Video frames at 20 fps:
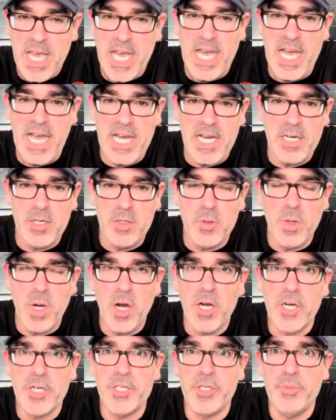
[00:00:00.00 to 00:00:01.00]
How
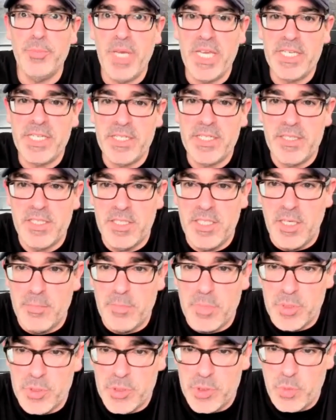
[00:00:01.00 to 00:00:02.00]
are you making the
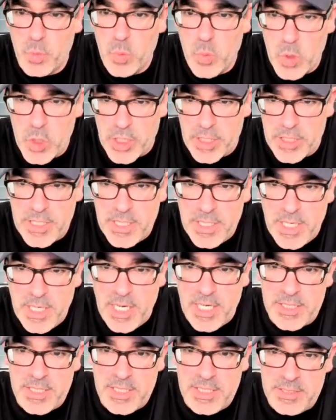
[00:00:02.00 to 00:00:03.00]
numbers work
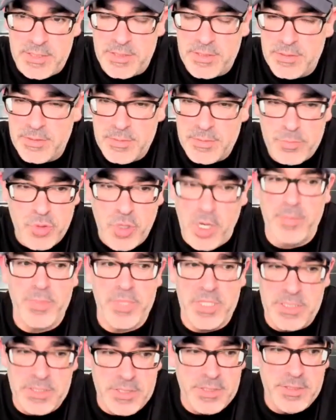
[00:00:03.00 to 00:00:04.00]
on these
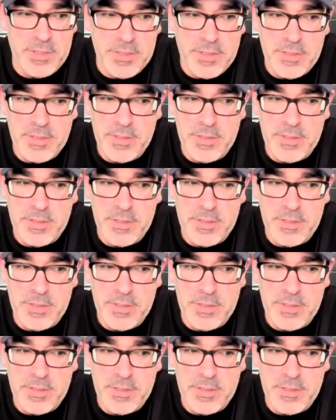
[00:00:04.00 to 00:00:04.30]
properties?